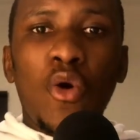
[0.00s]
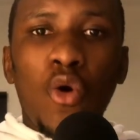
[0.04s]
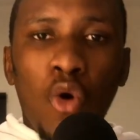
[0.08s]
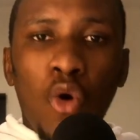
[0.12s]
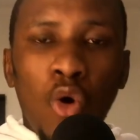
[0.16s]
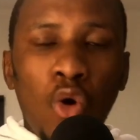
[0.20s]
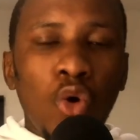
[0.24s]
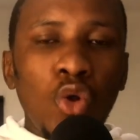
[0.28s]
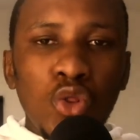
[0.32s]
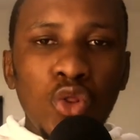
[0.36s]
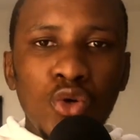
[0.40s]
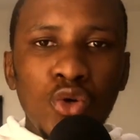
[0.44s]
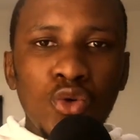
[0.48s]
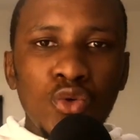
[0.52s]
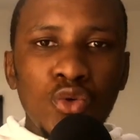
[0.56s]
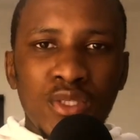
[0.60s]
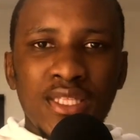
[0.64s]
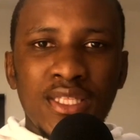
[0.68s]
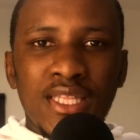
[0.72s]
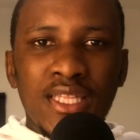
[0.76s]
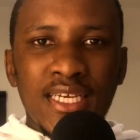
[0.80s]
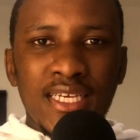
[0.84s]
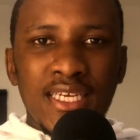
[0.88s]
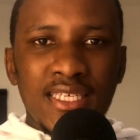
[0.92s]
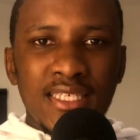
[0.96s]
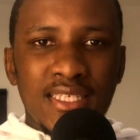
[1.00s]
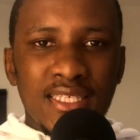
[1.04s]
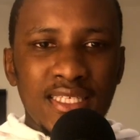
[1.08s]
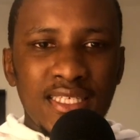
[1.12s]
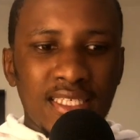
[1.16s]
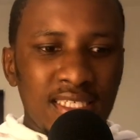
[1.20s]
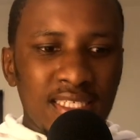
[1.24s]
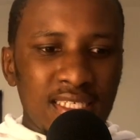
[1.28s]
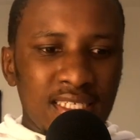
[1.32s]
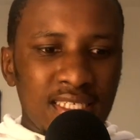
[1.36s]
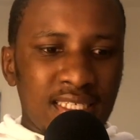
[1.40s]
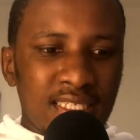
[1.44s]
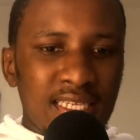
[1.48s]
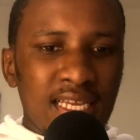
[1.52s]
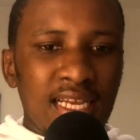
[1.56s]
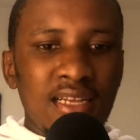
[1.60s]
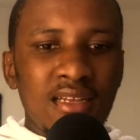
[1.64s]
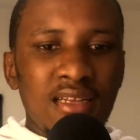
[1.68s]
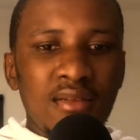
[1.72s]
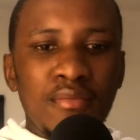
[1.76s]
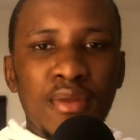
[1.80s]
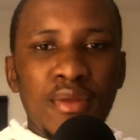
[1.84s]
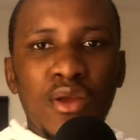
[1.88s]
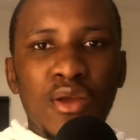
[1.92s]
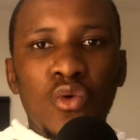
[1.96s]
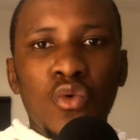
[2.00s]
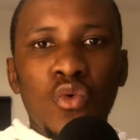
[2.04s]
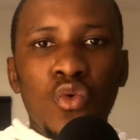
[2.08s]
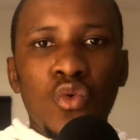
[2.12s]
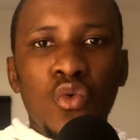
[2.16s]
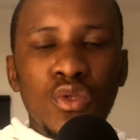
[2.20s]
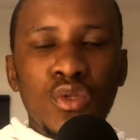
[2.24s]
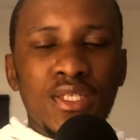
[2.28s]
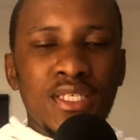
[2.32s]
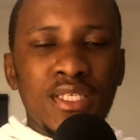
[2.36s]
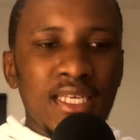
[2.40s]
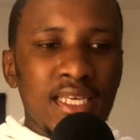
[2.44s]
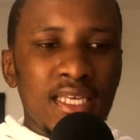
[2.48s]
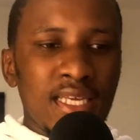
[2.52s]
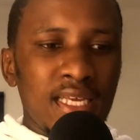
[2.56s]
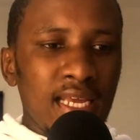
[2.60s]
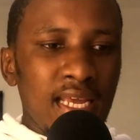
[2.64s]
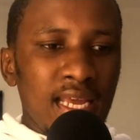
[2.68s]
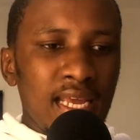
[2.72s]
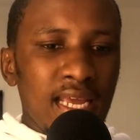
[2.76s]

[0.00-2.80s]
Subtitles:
All those things just tell me ukuthi